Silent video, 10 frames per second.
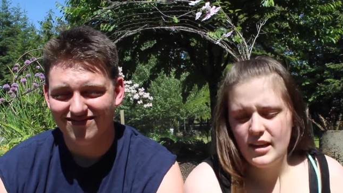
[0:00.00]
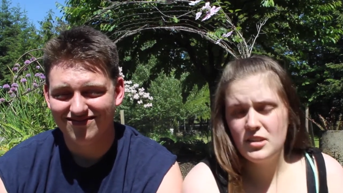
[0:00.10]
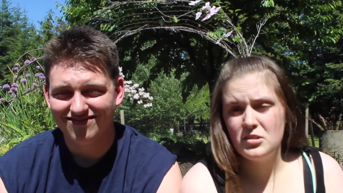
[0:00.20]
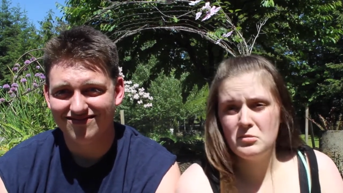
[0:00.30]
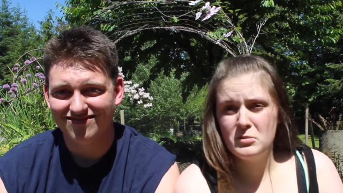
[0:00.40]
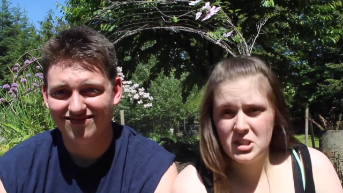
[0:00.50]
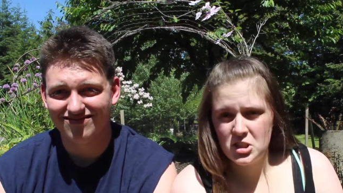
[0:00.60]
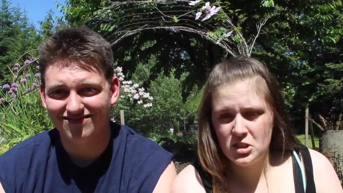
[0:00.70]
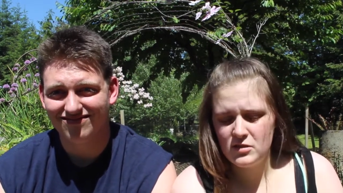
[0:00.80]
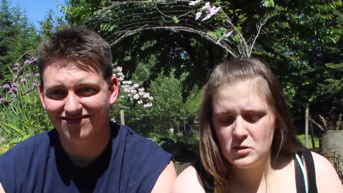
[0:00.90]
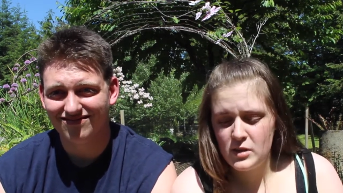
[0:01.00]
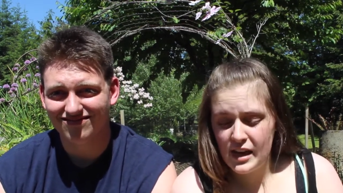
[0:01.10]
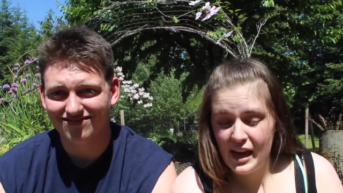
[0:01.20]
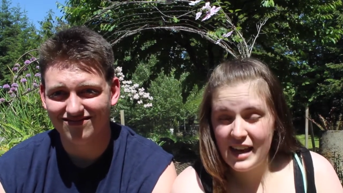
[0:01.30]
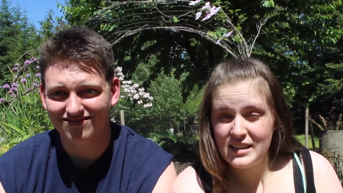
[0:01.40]
Speaker 1: and don't deserve to be
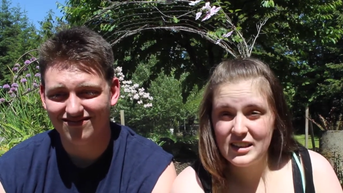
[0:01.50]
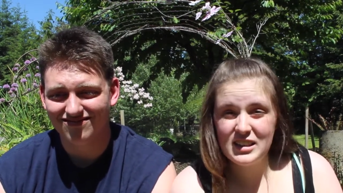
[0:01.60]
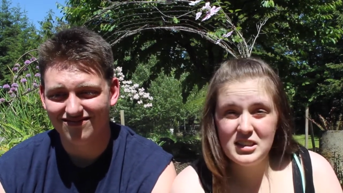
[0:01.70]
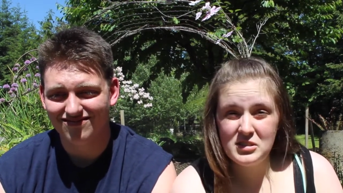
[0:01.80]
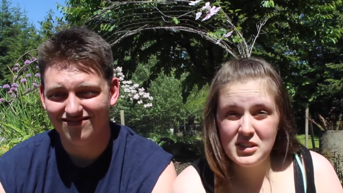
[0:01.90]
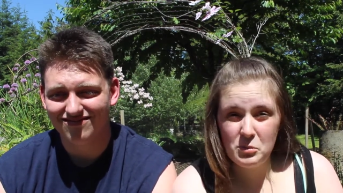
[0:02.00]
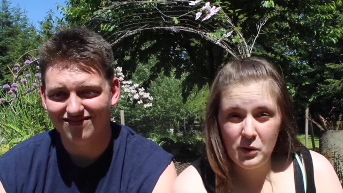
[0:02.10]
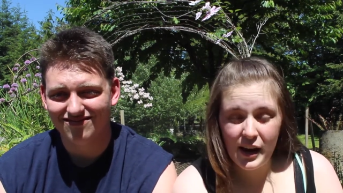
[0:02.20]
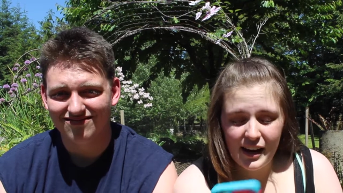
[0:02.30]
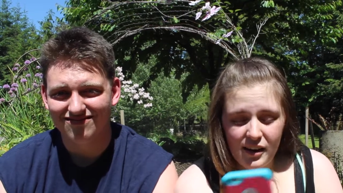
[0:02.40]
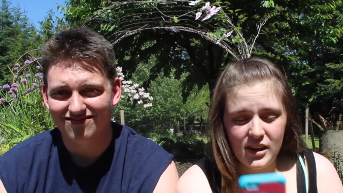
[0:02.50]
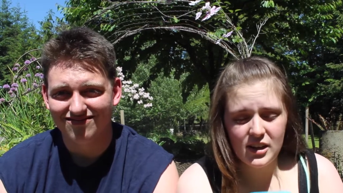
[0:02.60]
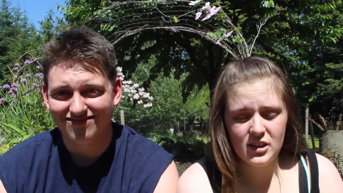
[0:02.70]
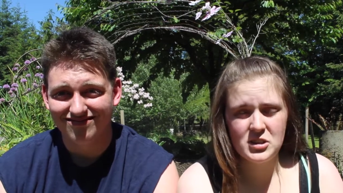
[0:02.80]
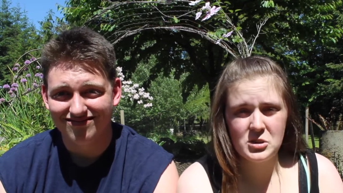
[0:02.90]
asked. It is really bright out
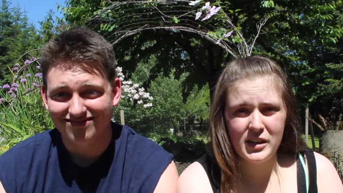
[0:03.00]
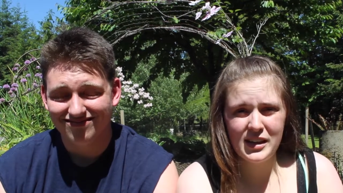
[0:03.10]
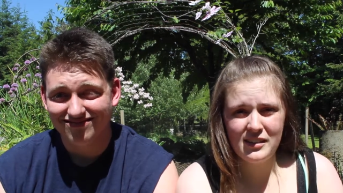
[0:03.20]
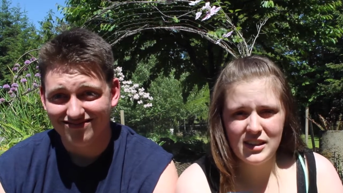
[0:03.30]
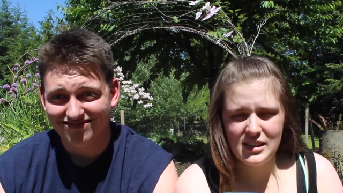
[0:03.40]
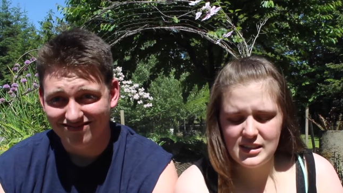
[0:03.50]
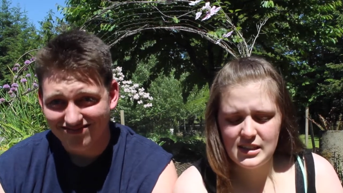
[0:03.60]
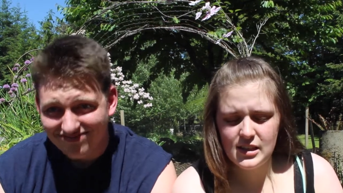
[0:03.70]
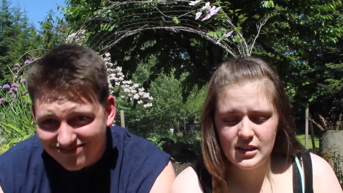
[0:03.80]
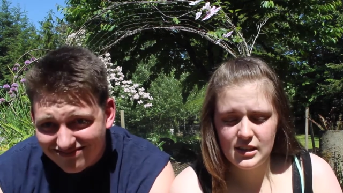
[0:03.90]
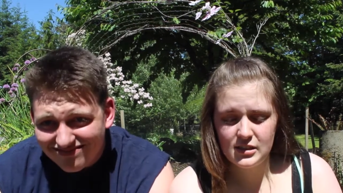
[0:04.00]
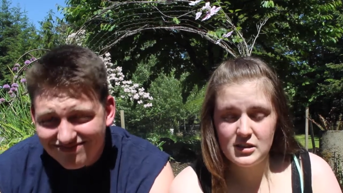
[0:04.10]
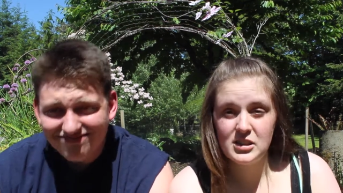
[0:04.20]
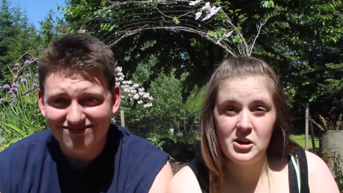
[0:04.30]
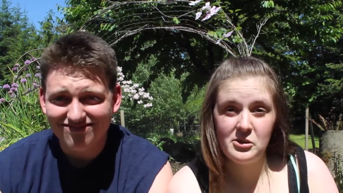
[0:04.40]
here so I can't really see anything
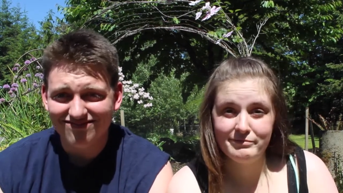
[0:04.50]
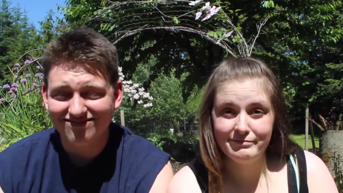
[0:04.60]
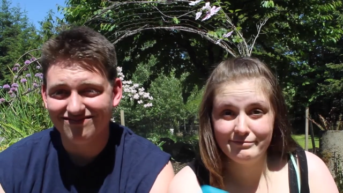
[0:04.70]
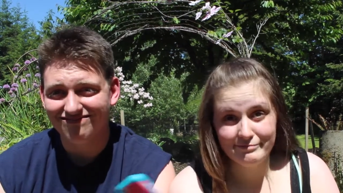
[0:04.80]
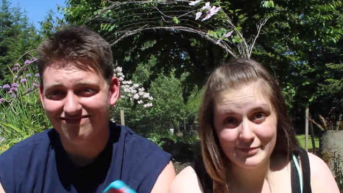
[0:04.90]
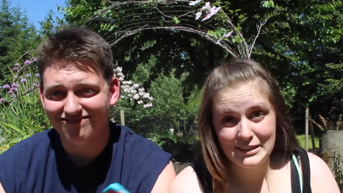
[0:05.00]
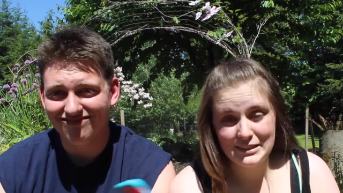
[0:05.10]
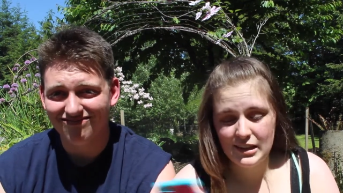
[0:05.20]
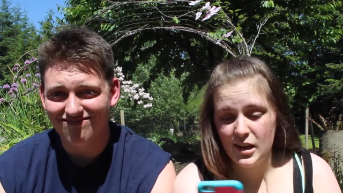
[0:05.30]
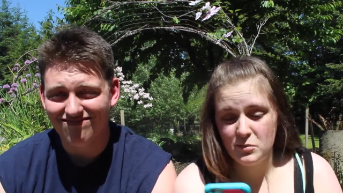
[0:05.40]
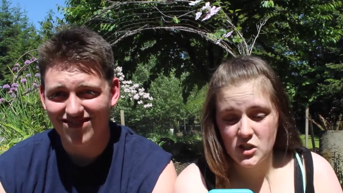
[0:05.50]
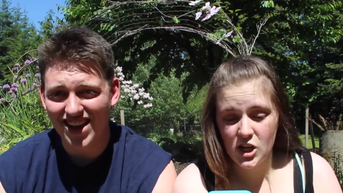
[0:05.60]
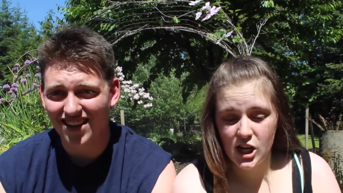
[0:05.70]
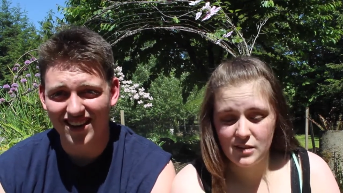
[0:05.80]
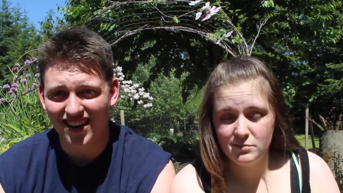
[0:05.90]
so
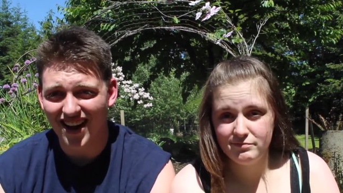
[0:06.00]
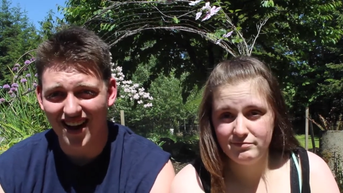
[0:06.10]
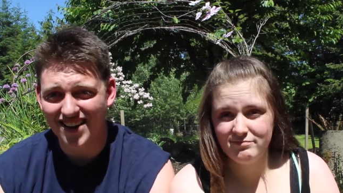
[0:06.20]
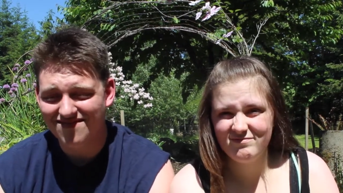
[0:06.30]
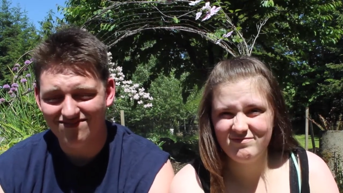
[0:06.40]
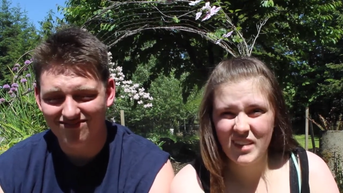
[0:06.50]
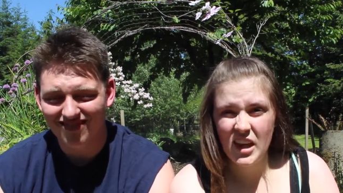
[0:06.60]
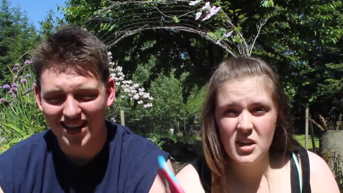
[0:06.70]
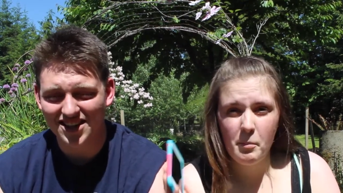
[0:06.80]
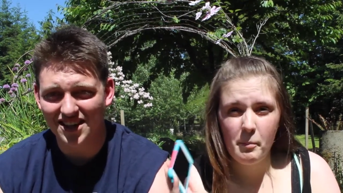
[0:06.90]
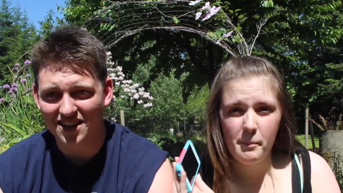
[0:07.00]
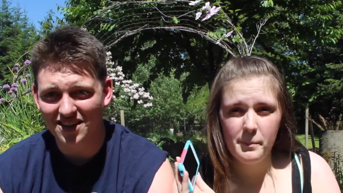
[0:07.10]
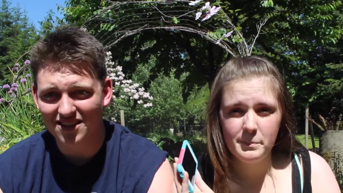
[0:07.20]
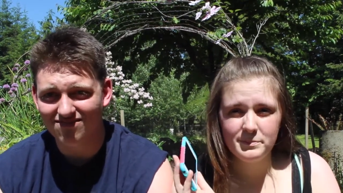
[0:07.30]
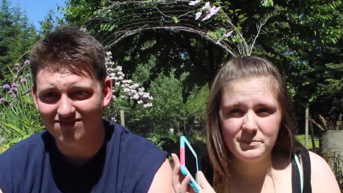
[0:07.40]
Speaker 2: sorry. Neither can I. I see
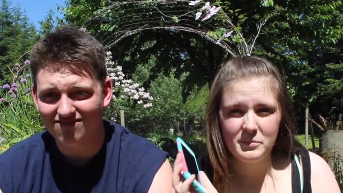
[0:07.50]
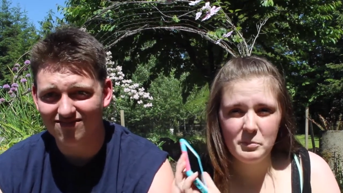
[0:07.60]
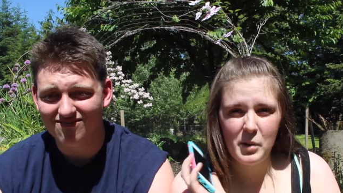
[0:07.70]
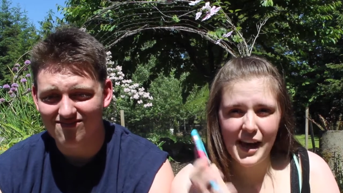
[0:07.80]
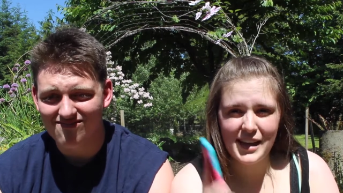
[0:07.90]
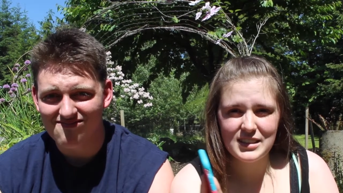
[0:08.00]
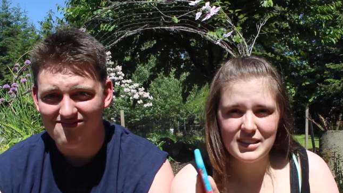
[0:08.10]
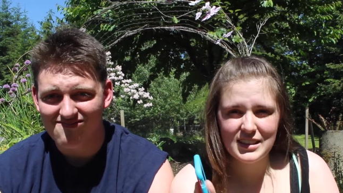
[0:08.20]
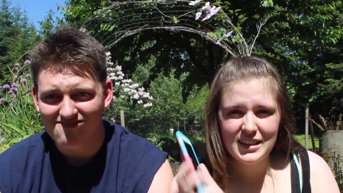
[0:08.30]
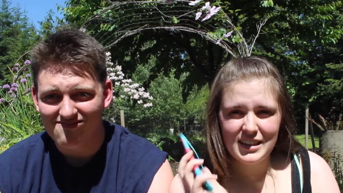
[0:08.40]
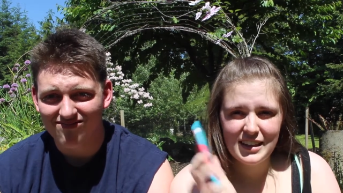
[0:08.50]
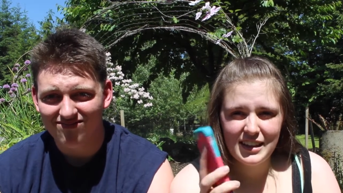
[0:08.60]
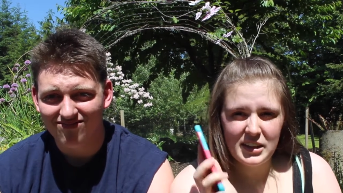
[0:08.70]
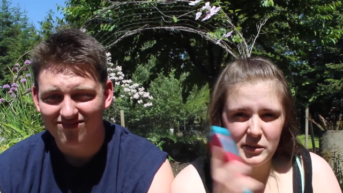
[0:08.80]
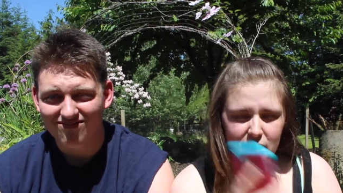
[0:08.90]
nothing.
Speaker 1: But,
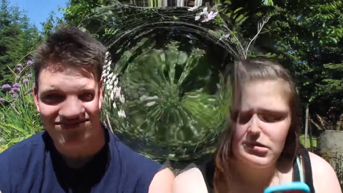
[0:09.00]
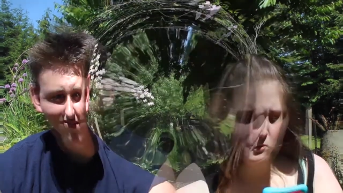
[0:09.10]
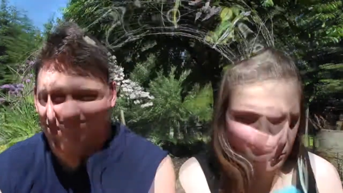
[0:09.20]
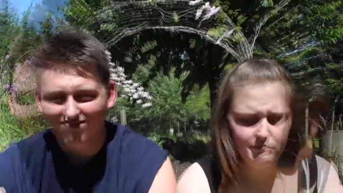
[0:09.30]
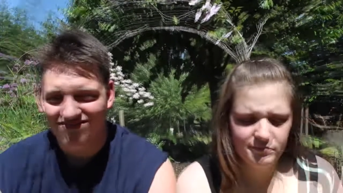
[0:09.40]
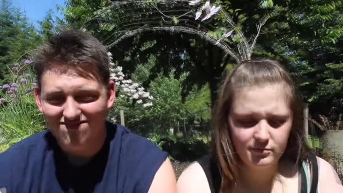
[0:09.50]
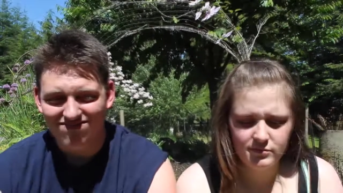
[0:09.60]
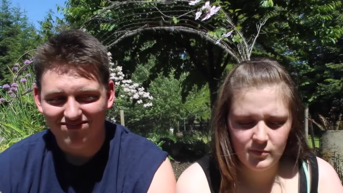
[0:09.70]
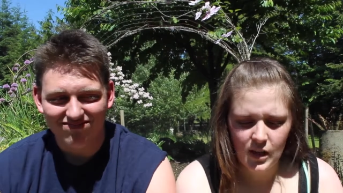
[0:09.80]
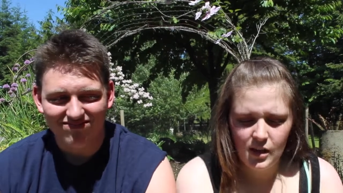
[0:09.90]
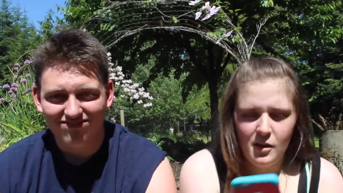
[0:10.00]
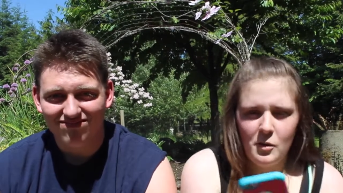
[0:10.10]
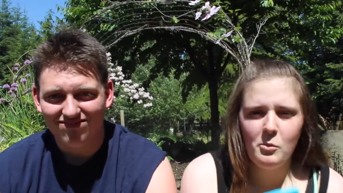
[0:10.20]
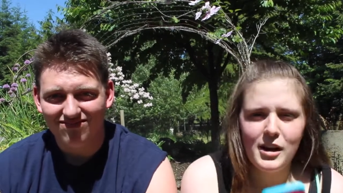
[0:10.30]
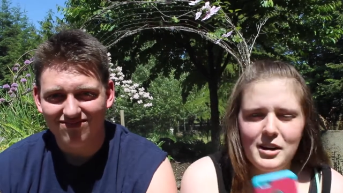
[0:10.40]
here we go.
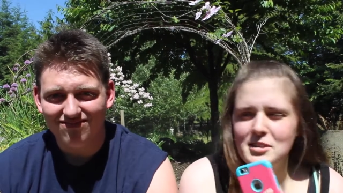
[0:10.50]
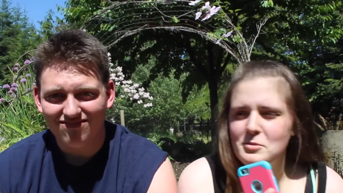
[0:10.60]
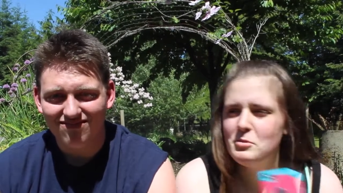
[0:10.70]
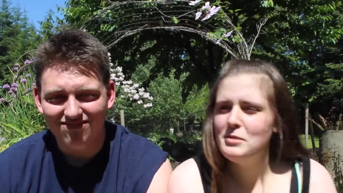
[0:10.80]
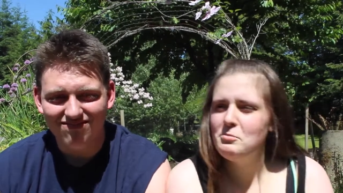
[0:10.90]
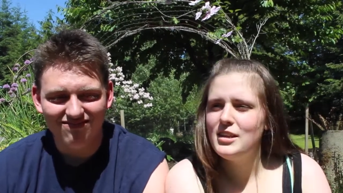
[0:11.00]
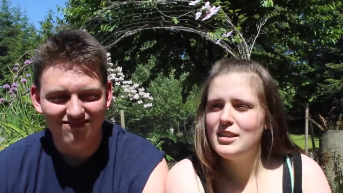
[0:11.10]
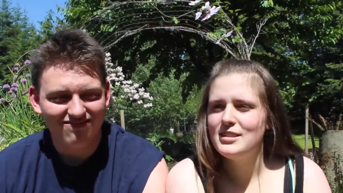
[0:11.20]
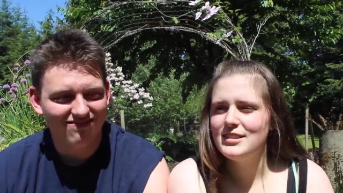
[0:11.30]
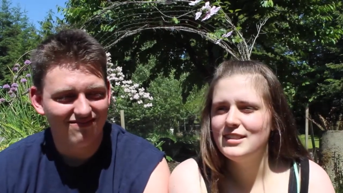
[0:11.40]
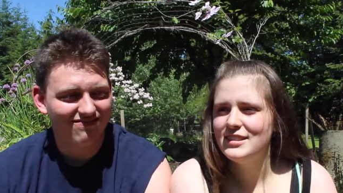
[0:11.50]
Where did we meet?